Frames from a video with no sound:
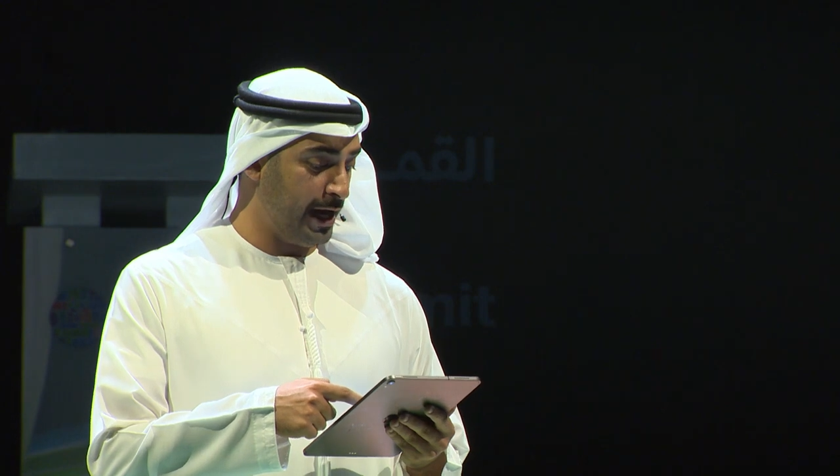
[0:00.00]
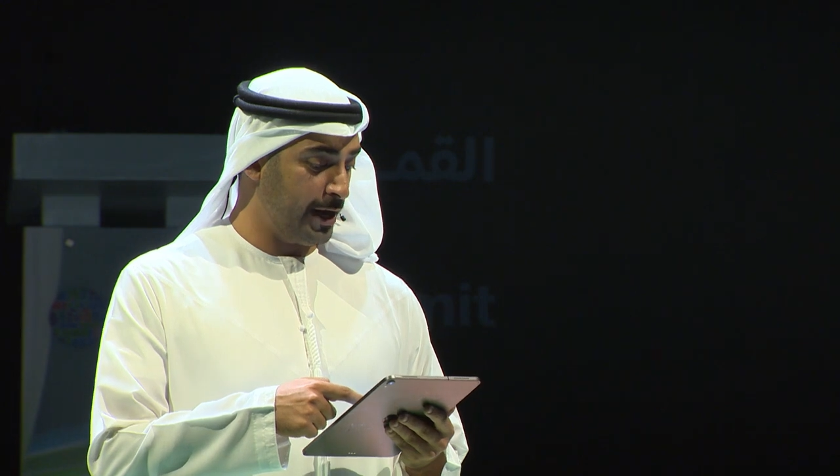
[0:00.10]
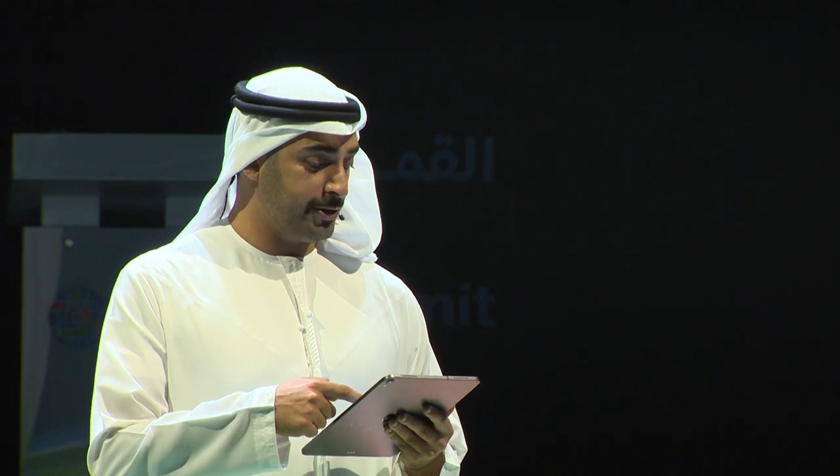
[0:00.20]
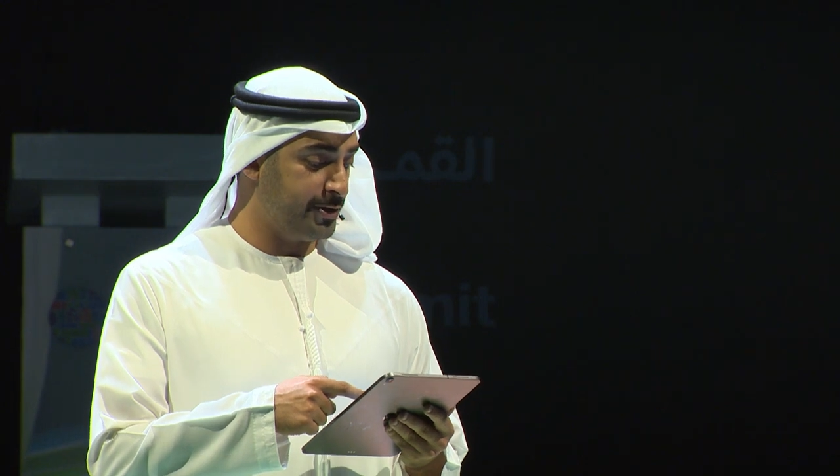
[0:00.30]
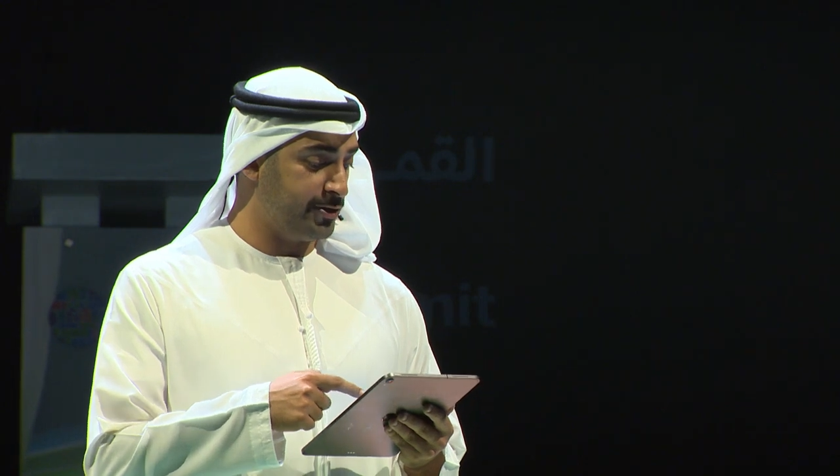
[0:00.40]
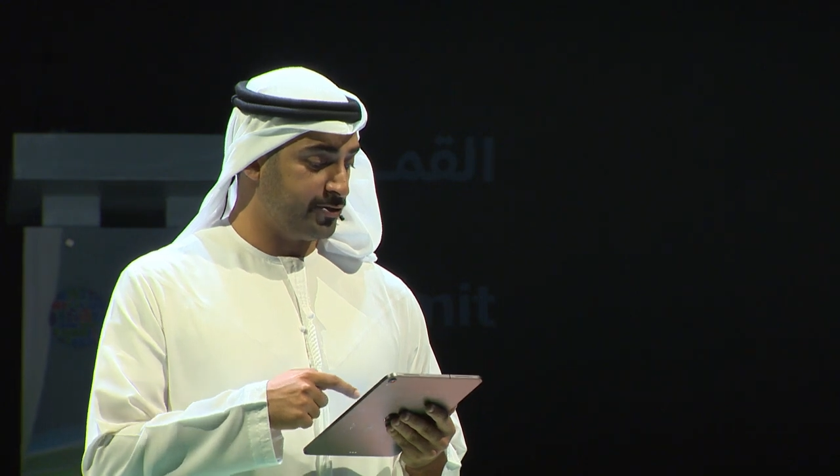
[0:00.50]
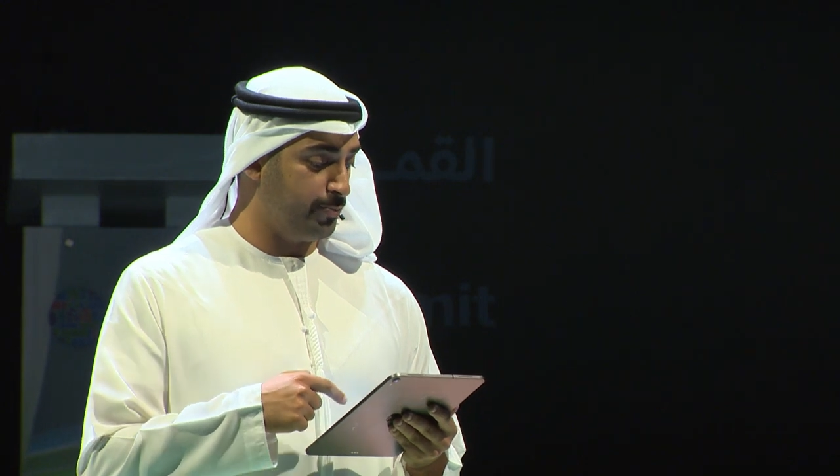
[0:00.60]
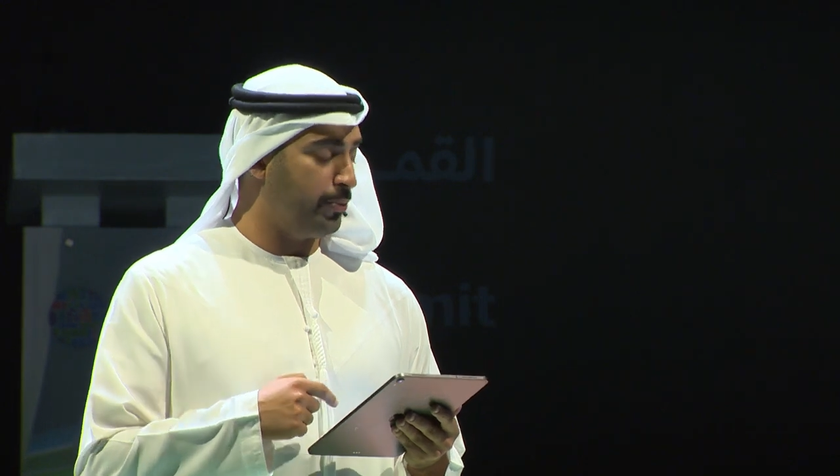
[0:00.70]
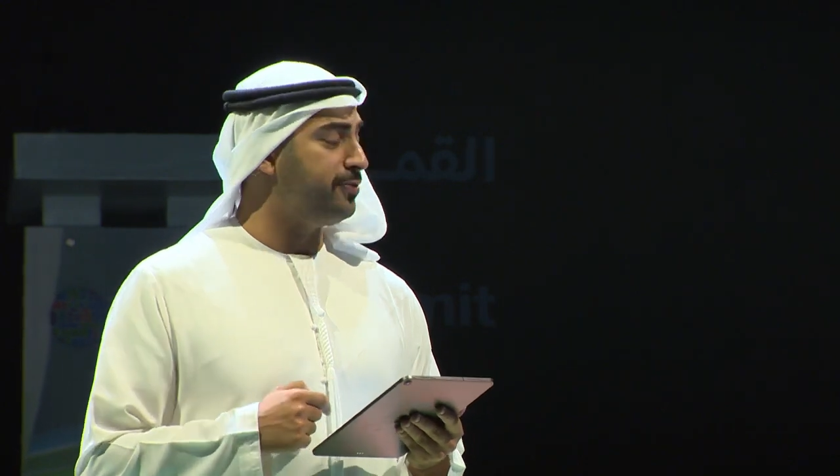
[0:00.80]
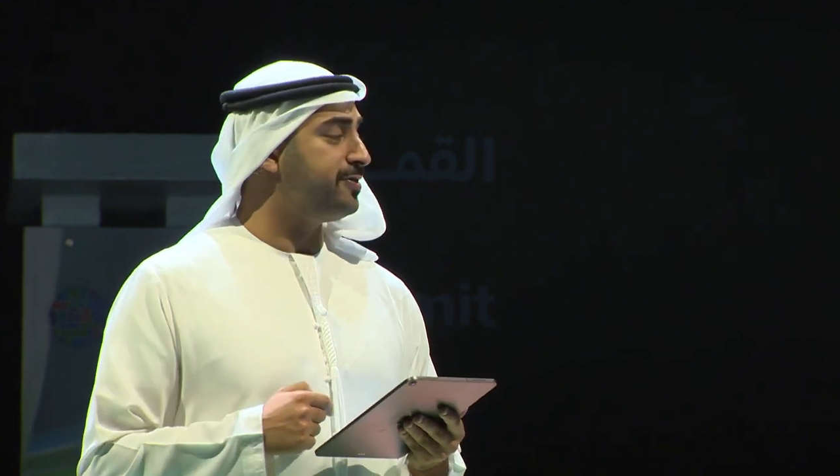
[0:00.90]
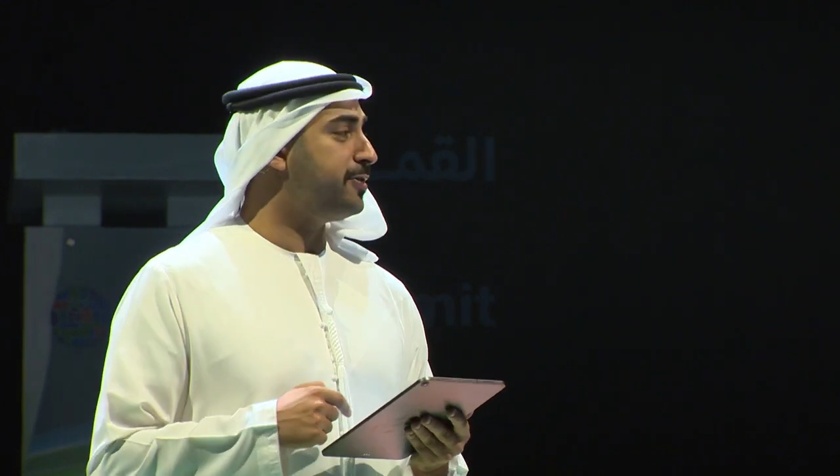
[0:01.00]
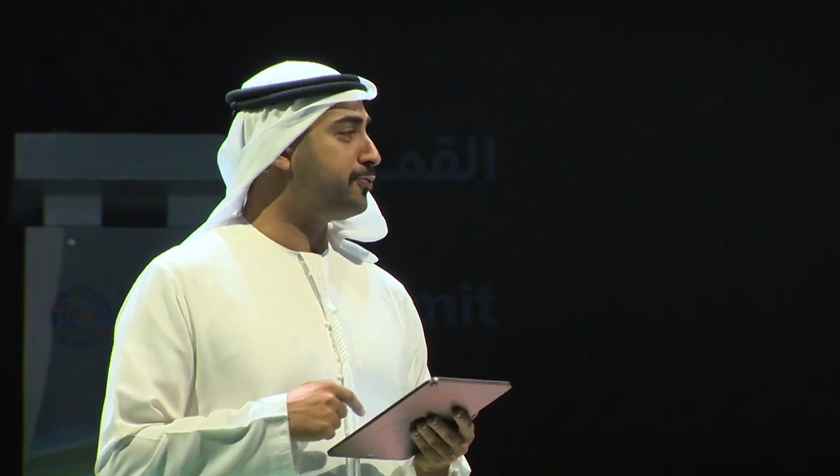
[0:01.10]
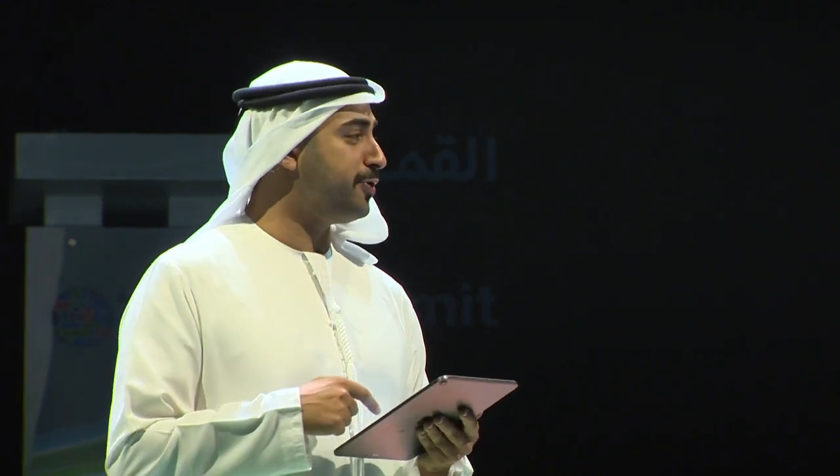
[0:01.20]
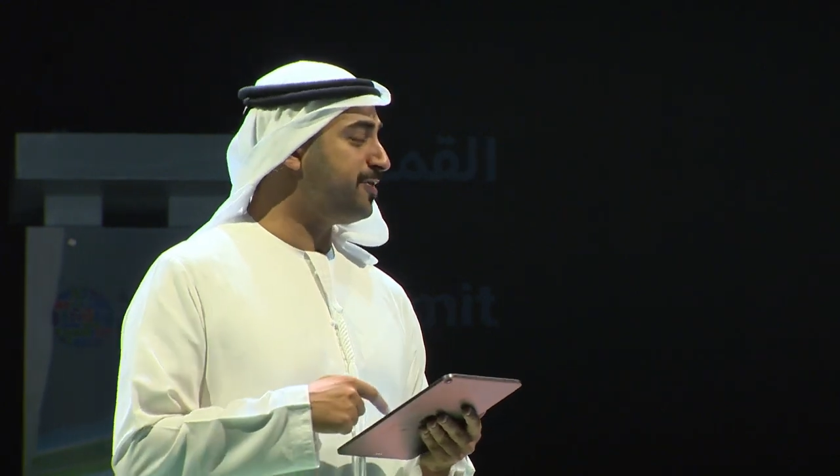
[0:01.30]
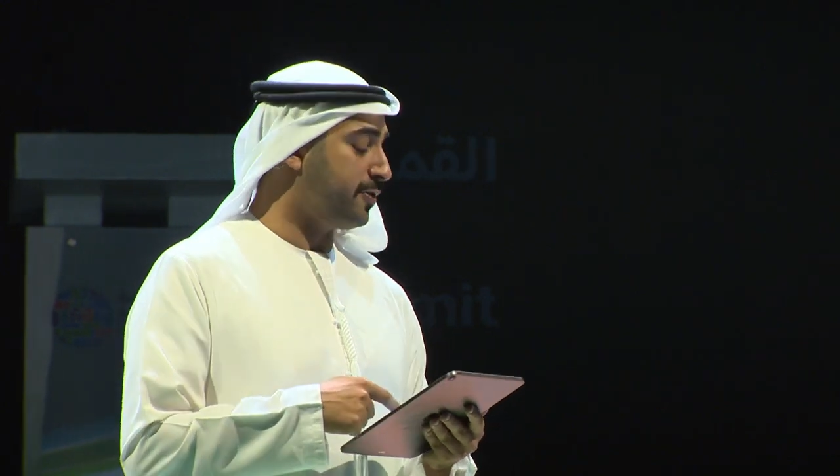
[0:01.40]
heritage most at
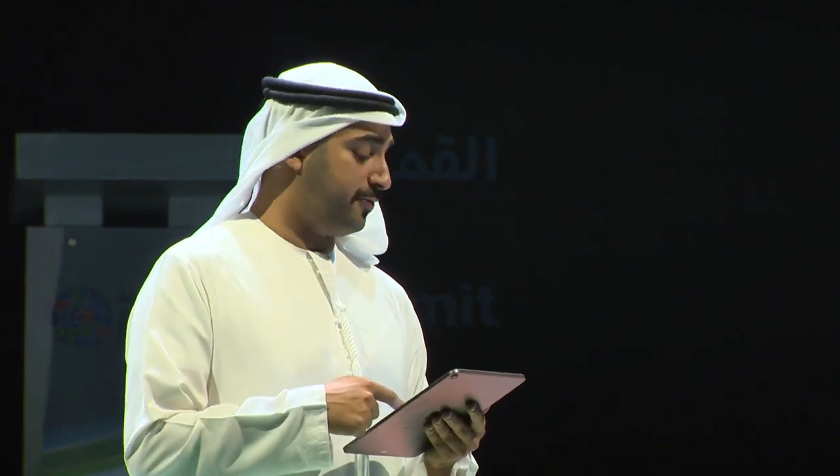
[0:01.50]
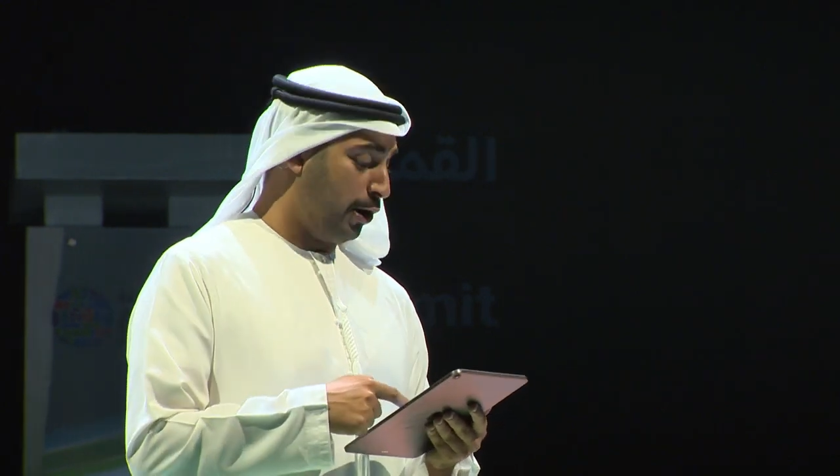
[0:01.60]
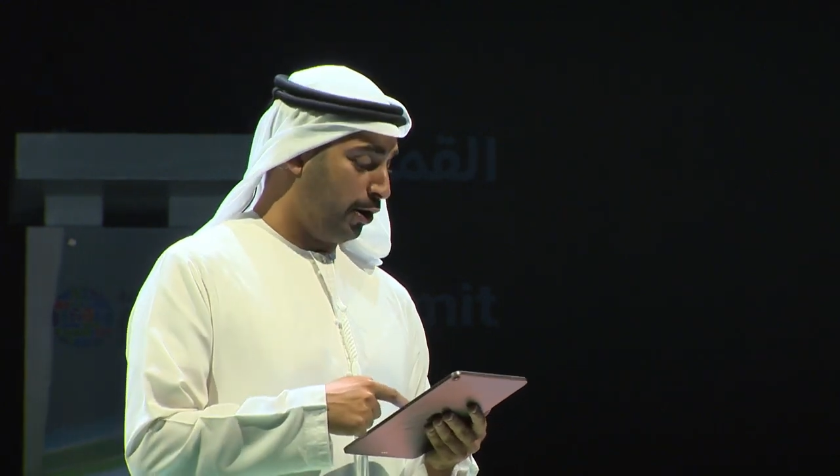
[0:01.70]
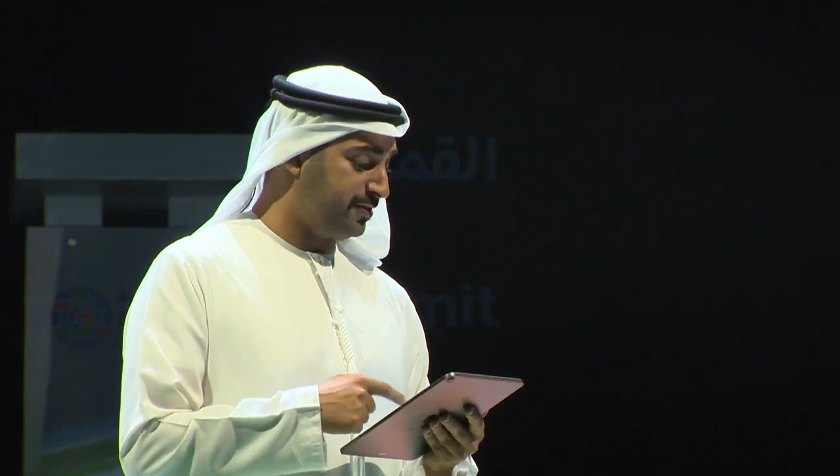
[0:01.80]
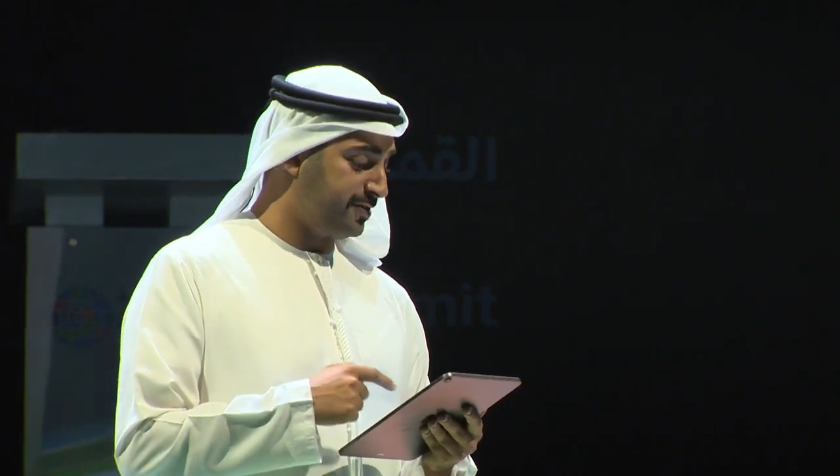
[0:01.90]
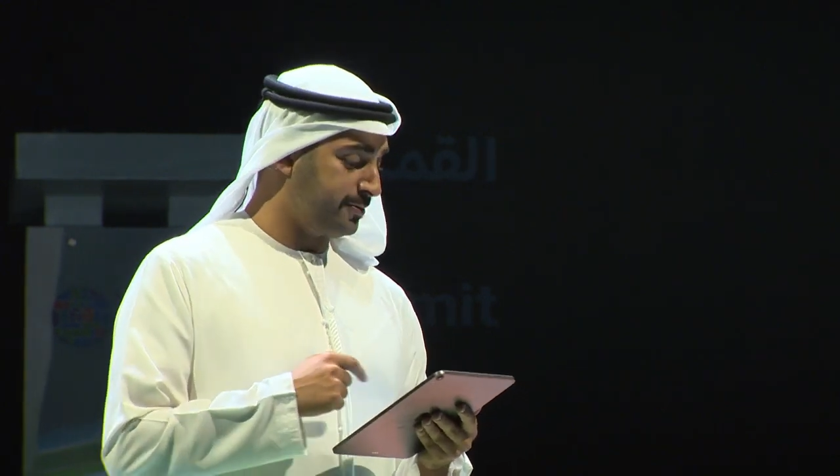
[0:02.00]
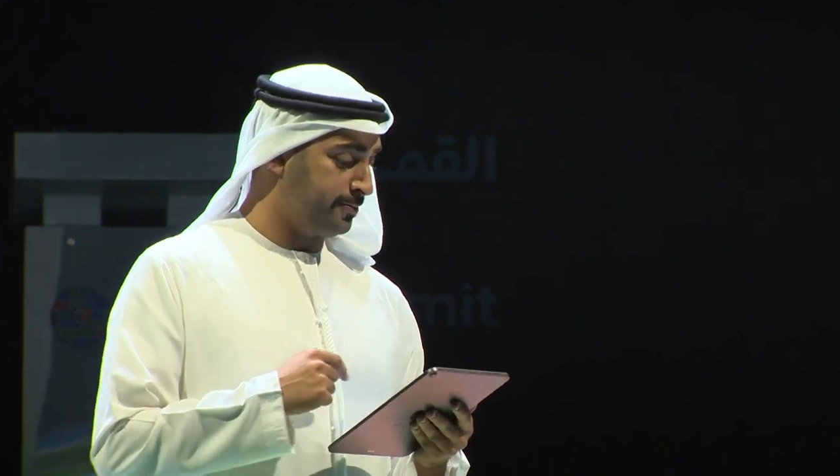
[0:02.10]
risk of loss.